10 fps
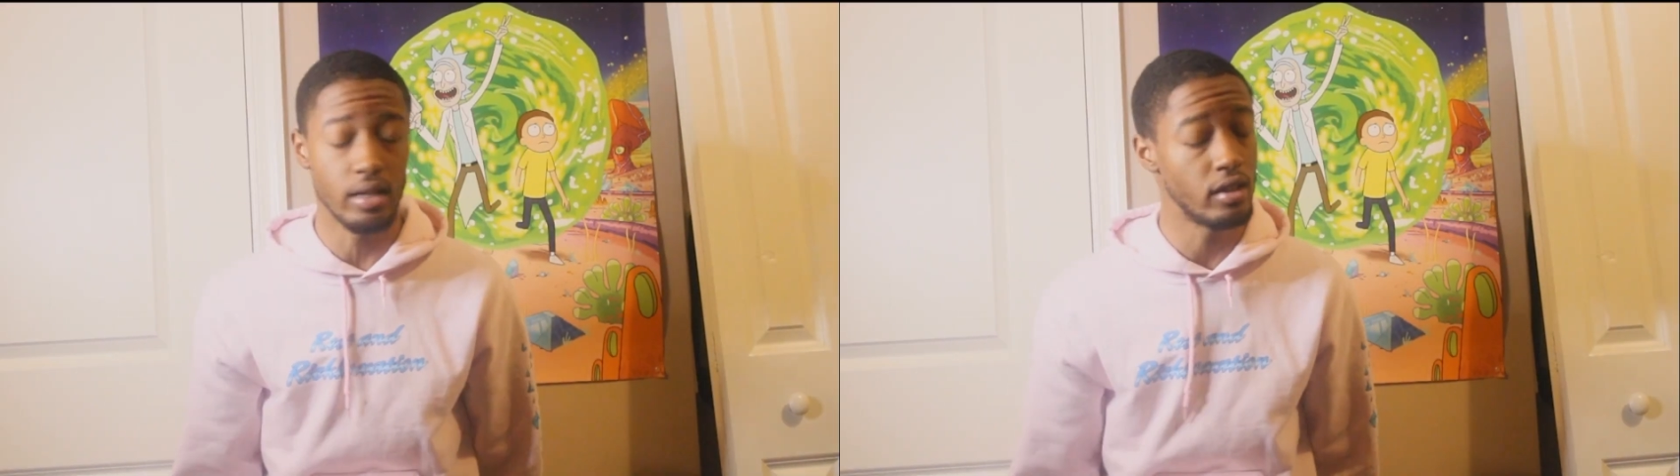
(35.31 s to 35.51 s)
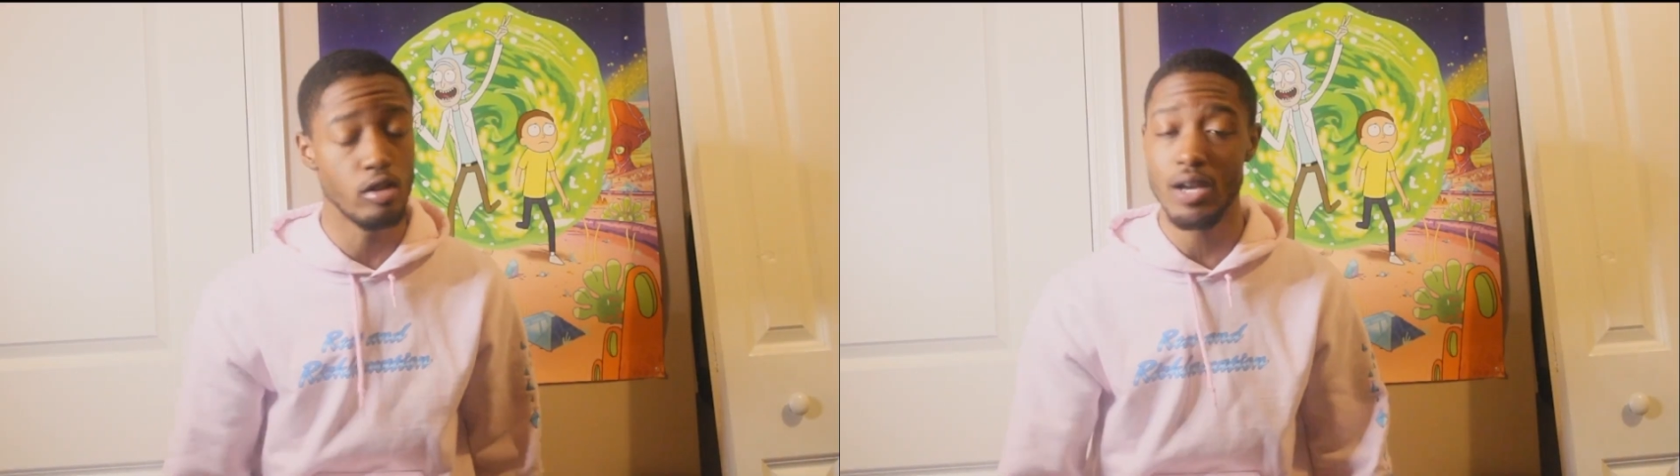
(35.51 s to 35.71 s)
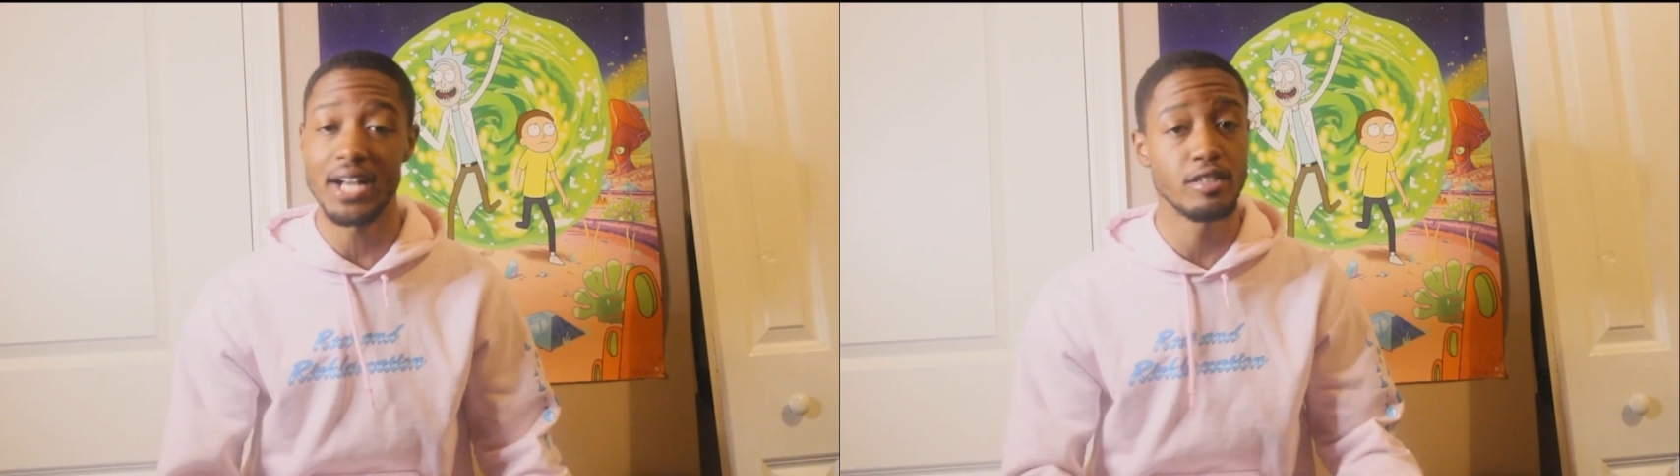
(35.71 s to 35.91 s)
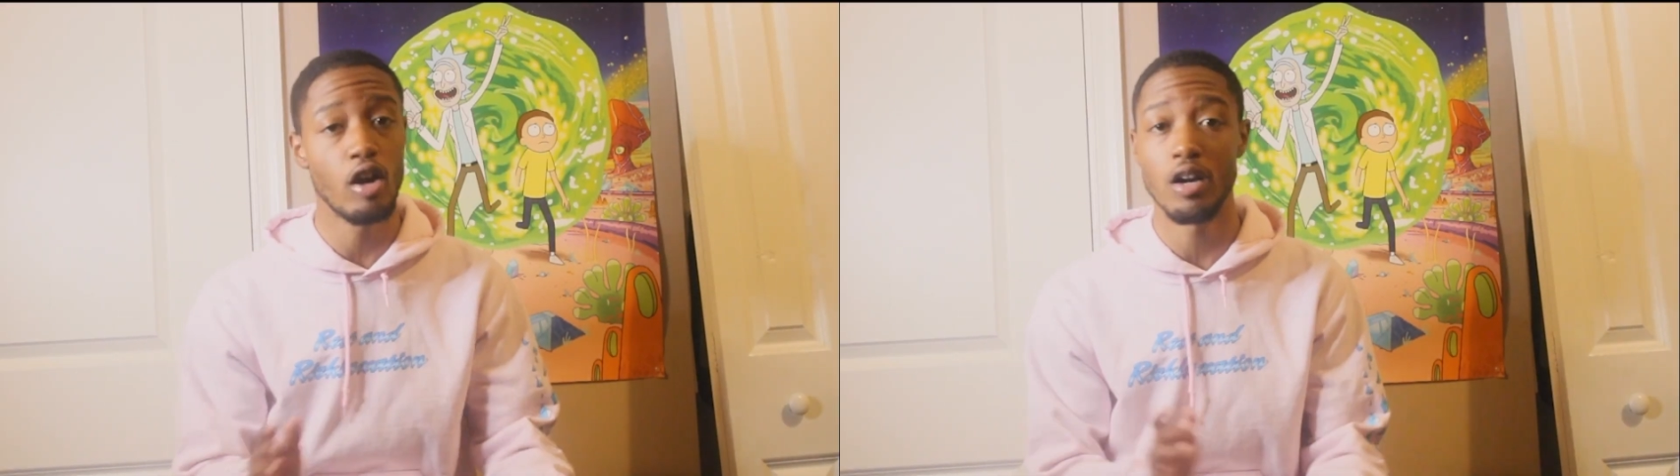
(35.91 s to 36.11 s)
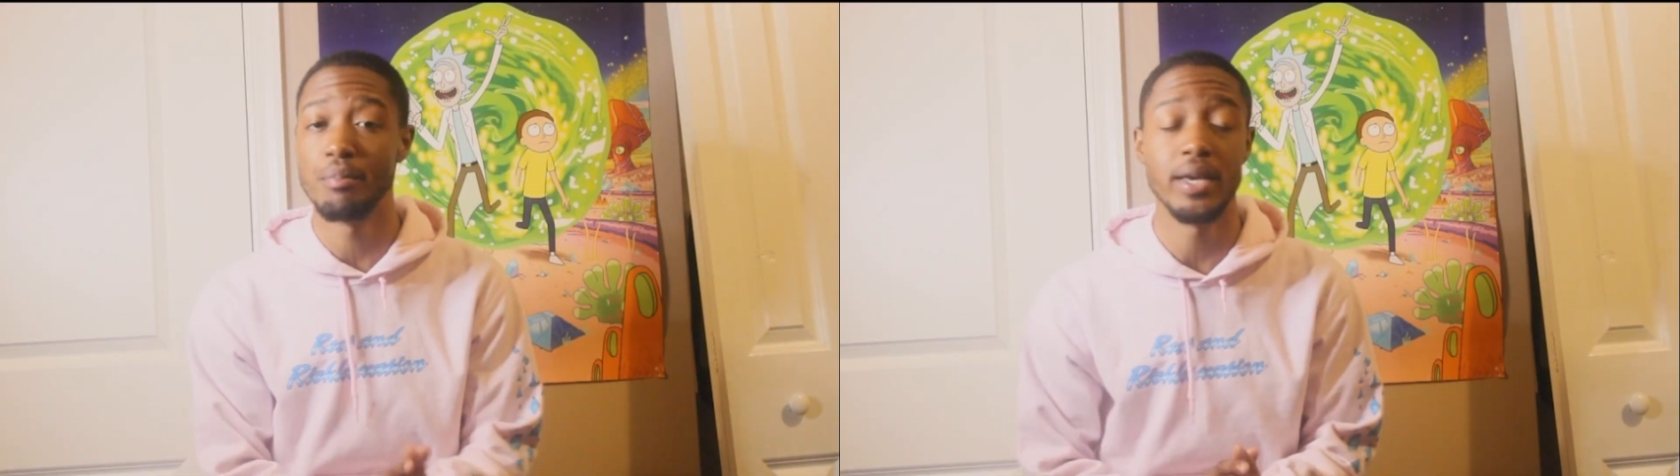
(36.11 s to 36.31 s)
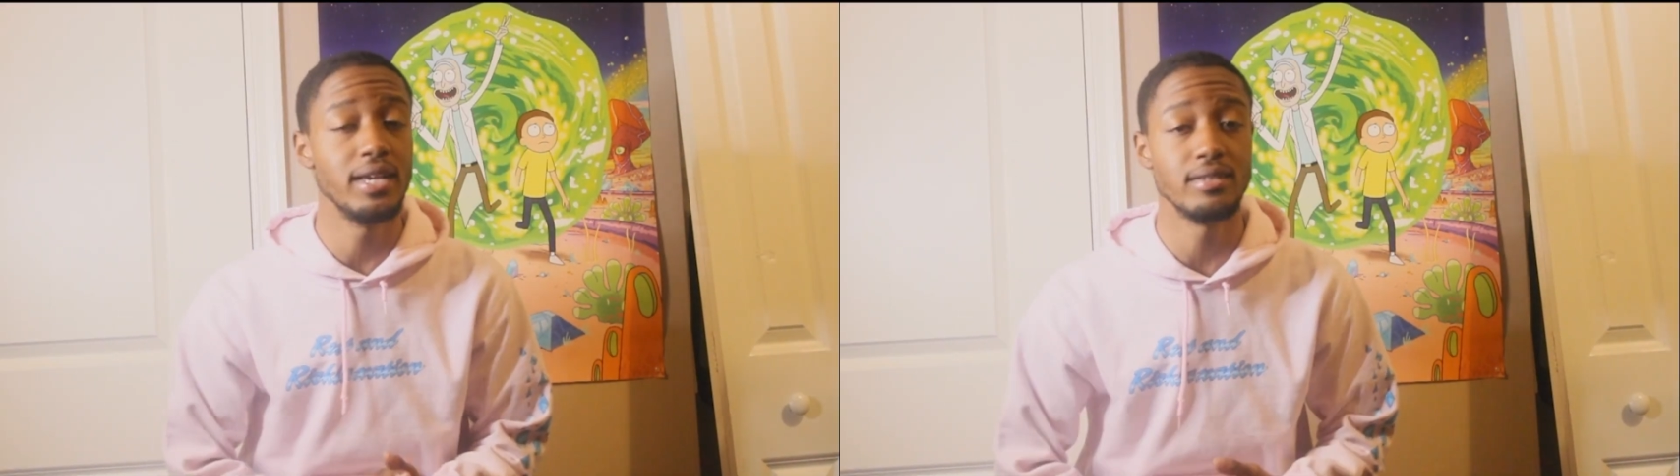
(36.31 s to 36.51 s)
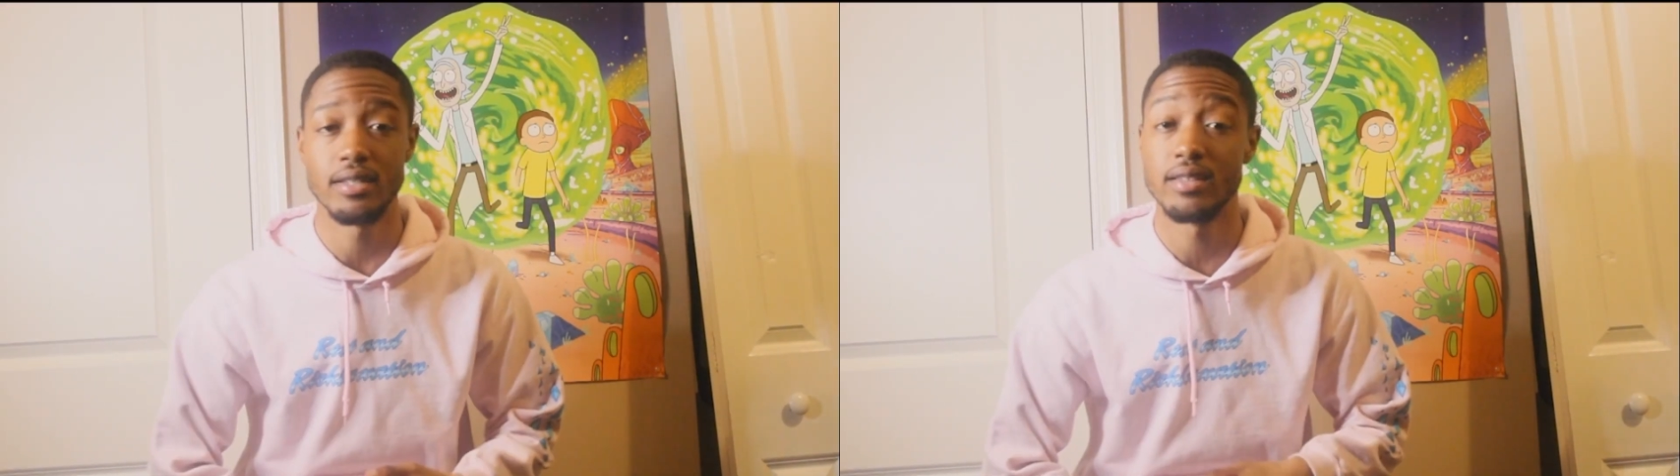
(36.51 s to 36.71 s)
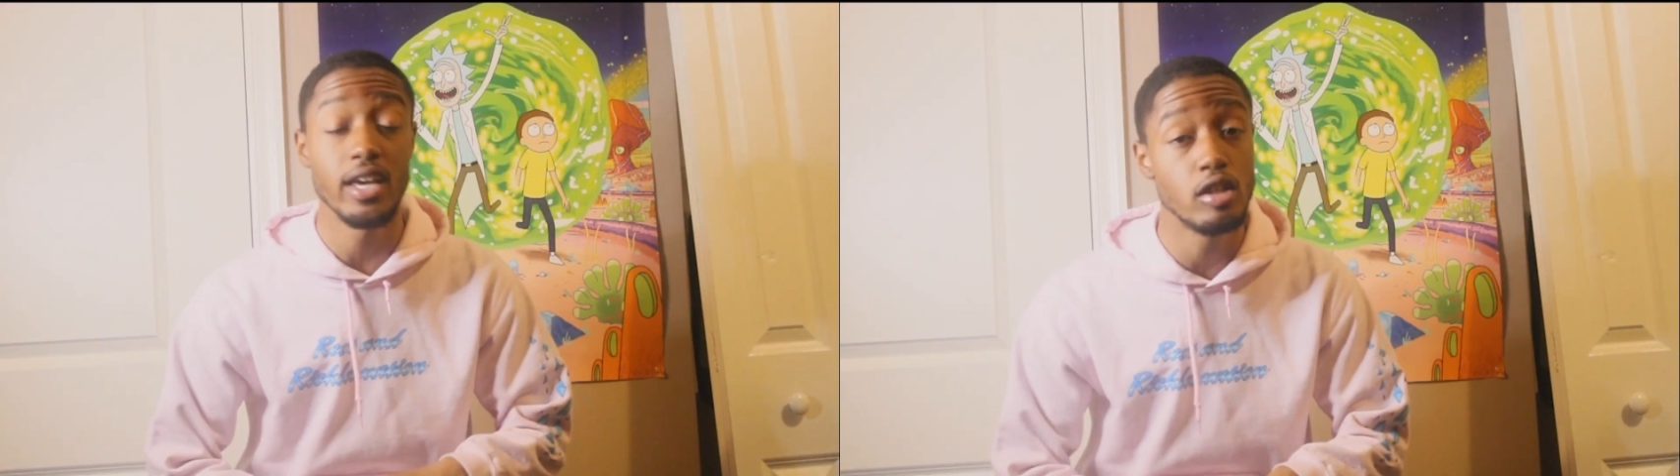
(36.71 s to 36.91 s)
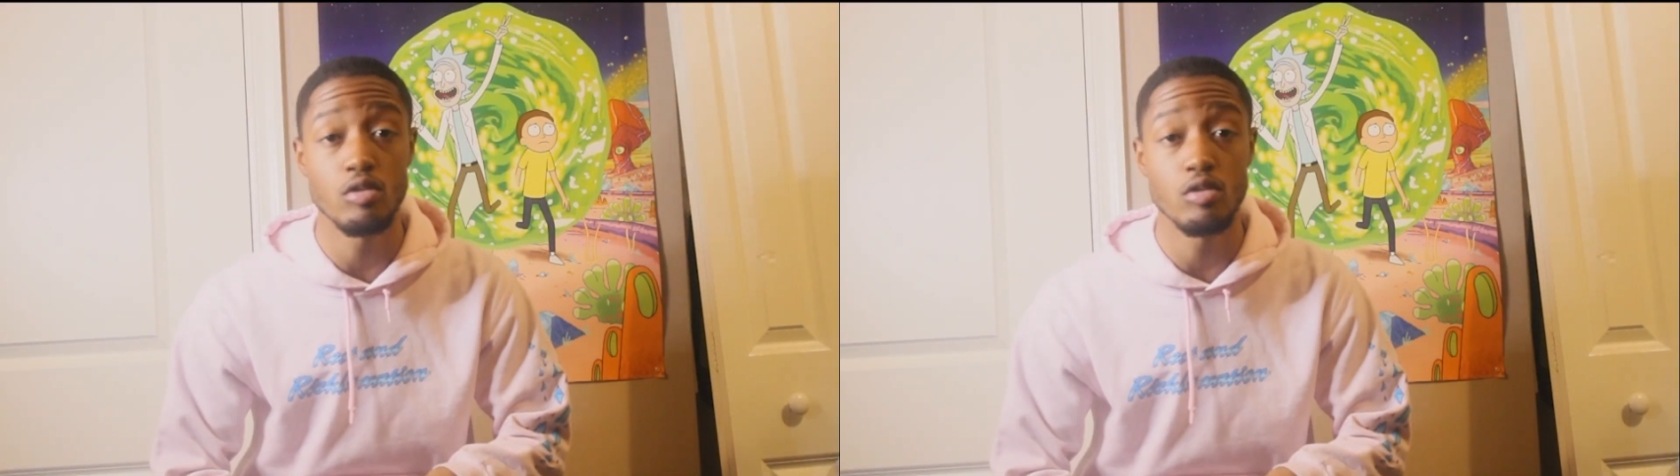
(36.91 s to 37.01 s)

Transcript: You guys are amazing. Thank you